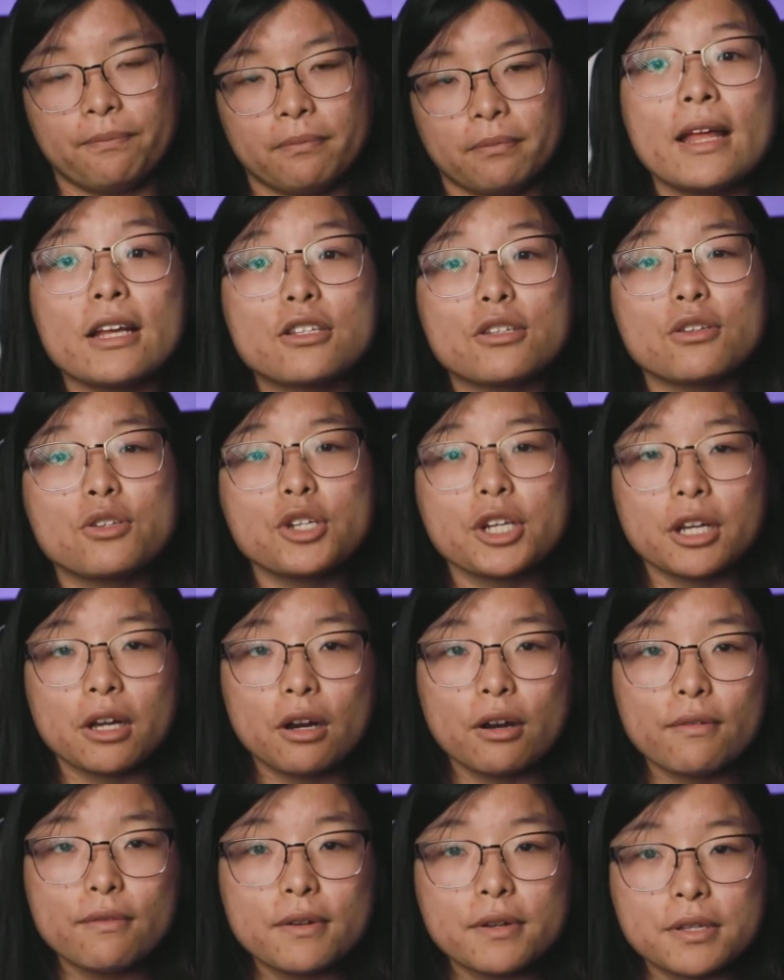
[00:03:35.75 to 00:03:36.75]
Now, switching
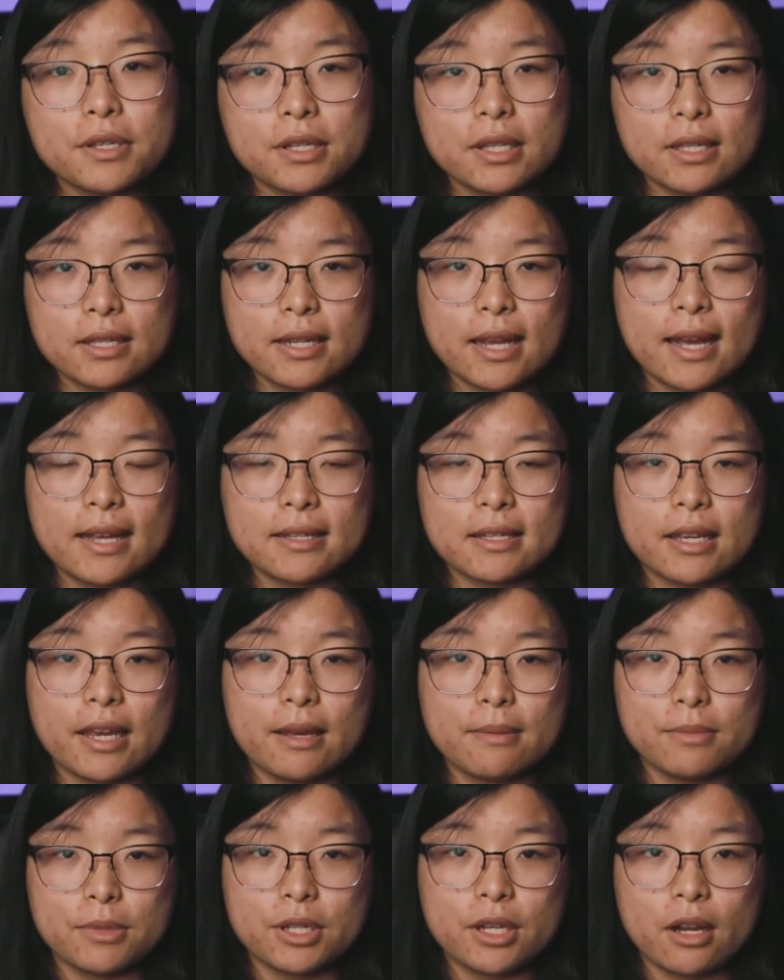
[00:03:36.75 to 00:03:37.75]
over to the
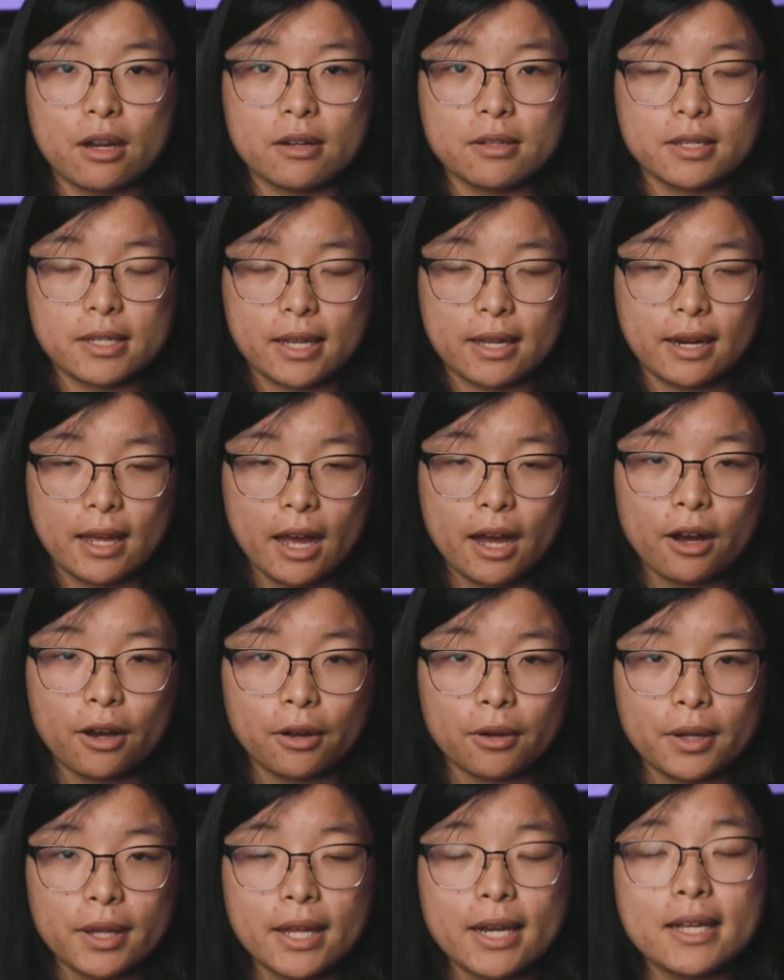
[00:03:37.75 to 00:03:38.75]
Tascam
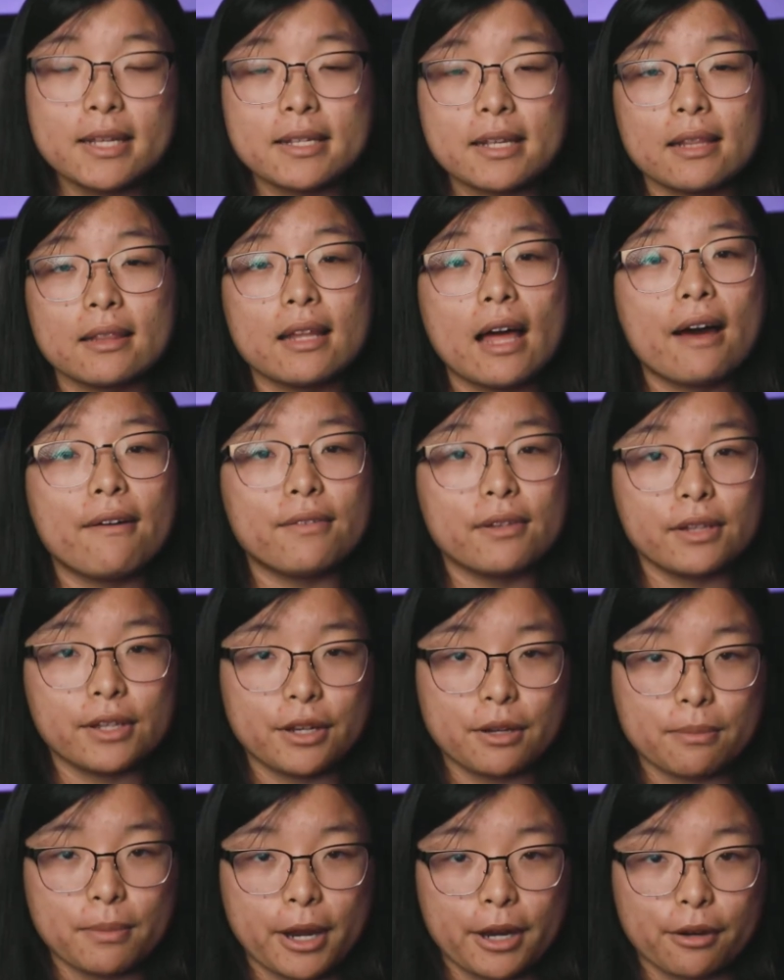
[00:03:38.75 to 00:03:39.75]
DR10L, it is a
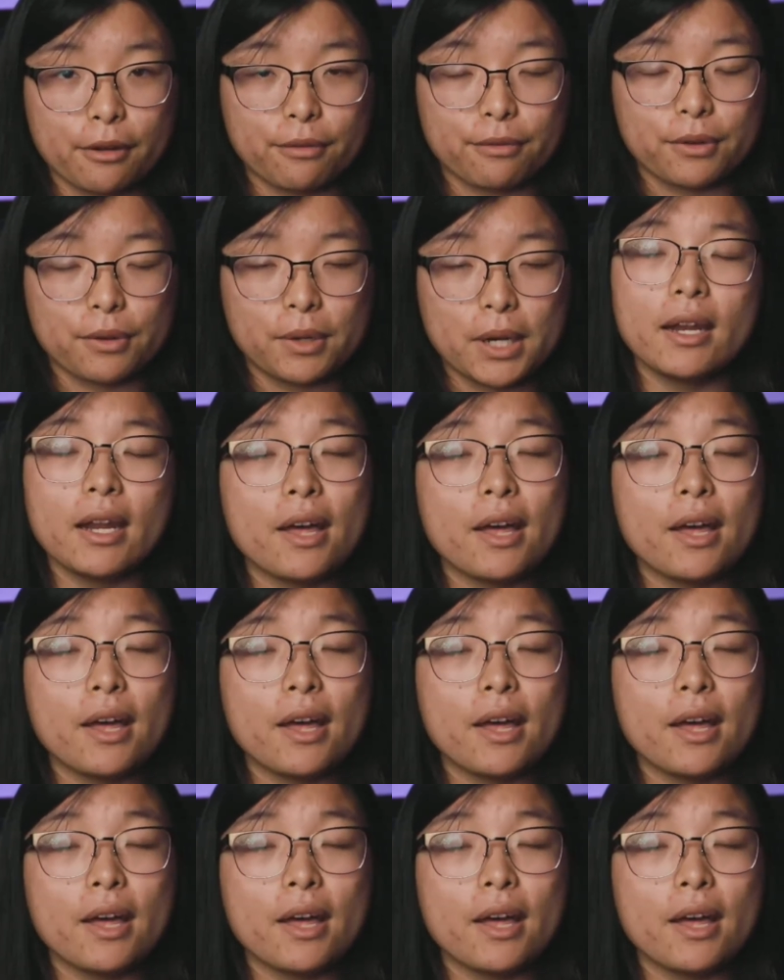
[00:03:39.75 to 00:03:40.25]
lavalier microphone.